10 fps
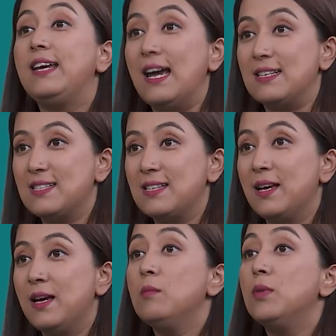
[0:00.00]
Yes,
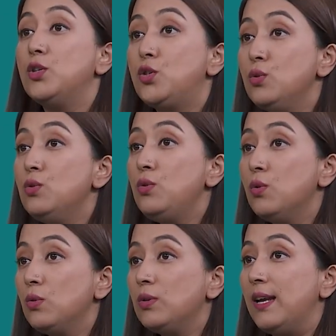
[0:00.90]
but do
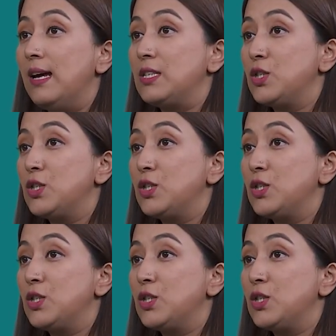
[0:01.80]
note that as